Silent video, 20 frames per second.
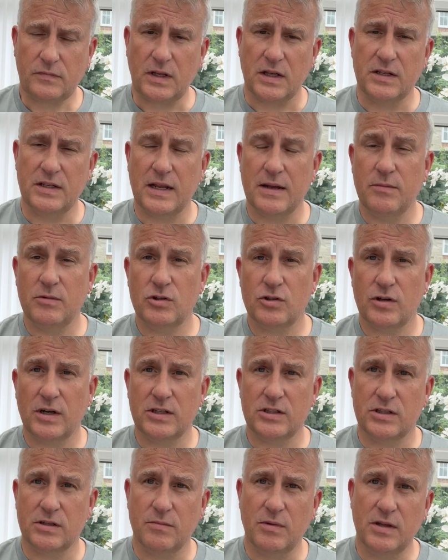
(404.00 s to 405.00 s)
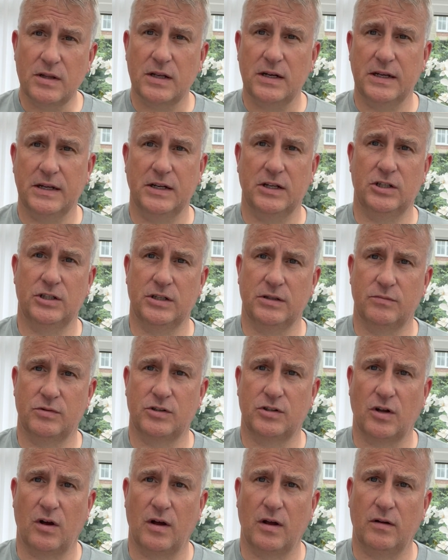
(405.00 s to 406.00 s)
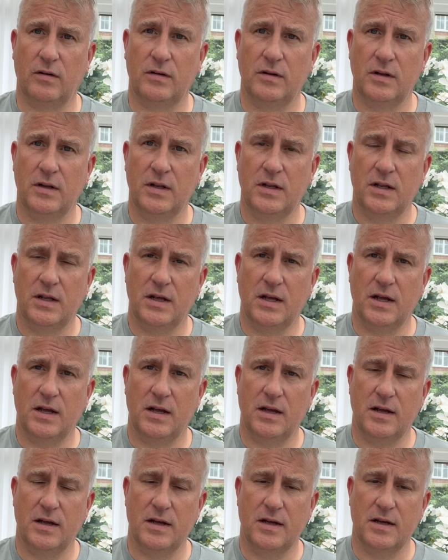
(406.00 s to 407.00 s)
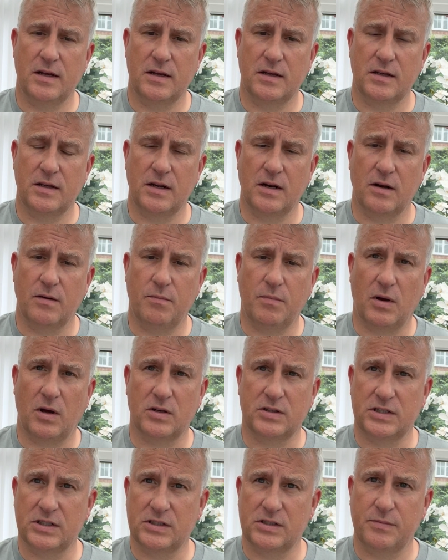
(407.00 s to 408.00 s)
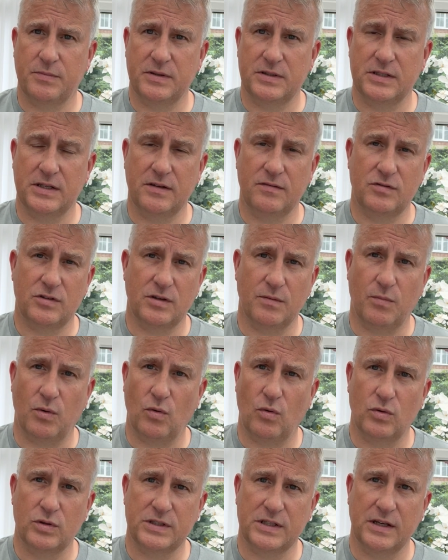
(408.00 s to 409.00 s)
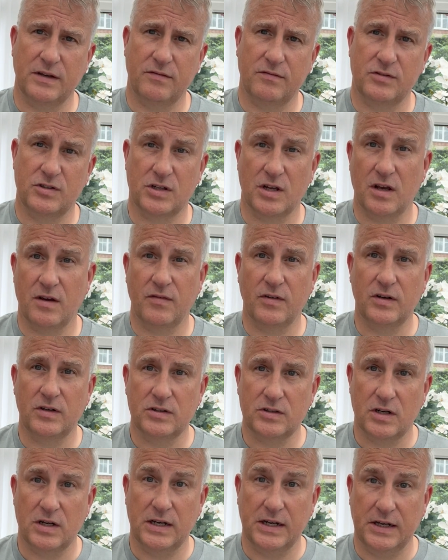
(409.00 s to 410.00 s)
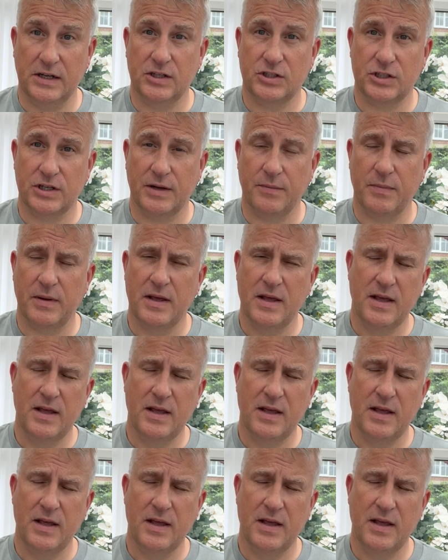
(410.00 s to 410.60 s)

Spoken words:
demonstrate some other leadership style, participative, supportive, servant leadership.